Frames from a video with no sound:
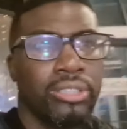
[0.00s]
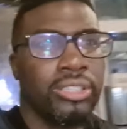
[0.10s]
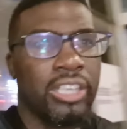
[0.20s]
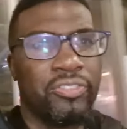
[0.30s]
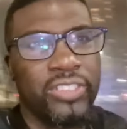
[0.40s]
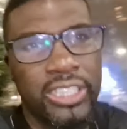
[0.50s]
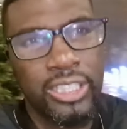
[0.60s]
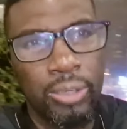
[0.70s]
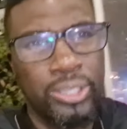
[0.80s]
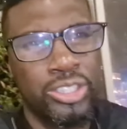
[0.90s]
Definitely
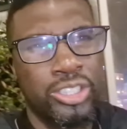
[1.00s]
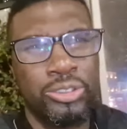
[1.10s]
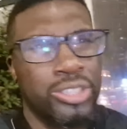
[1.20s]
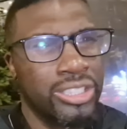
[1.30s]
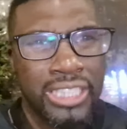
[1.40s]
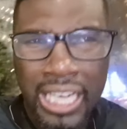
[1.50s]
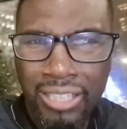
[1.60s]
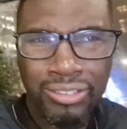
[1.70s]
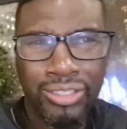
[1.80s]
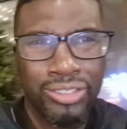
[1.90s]
no excuses now,
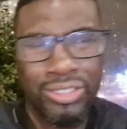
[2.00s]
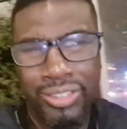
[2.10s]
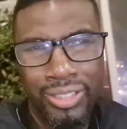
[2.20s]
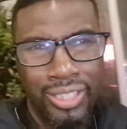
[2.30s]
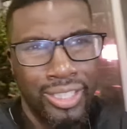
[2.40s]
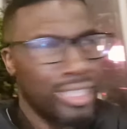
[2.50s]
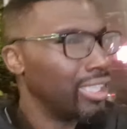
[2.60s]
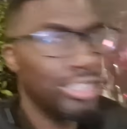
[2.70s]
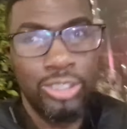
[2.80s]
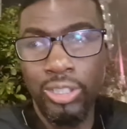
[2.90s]
because
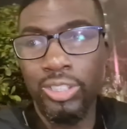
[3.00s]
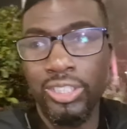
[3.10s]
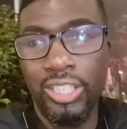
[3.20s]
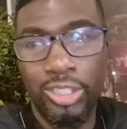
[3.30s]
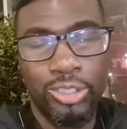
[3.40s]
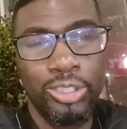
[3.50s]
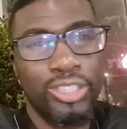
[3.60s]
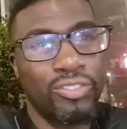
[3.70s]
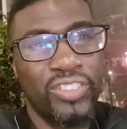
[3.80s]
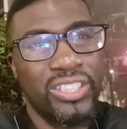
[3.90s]
he's got a good
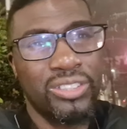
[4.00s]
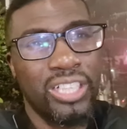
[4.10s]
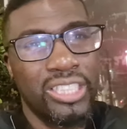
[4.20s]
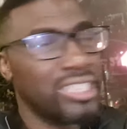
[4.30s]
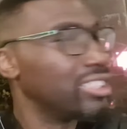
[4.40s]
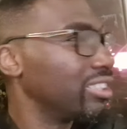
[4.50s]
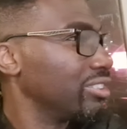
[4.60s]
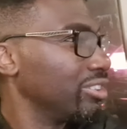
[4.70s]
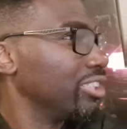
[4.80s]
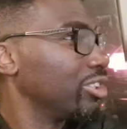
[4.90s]
defender. I think
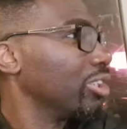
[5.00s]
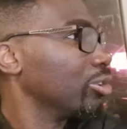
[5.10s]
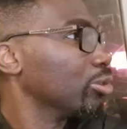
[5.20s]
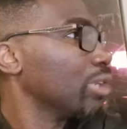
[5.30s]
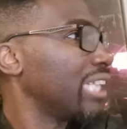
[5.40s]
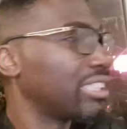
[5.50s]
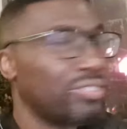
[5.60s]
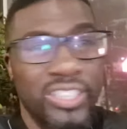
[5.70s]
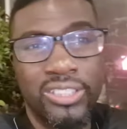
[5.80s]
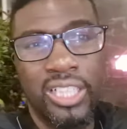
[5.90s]
he's got an all right
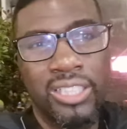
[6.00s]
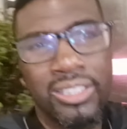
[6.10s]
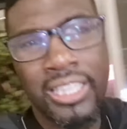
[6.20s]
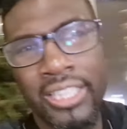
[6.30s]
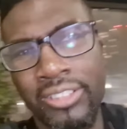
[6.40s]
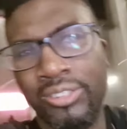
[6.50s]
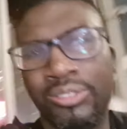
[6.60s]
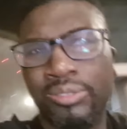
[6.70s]
defender in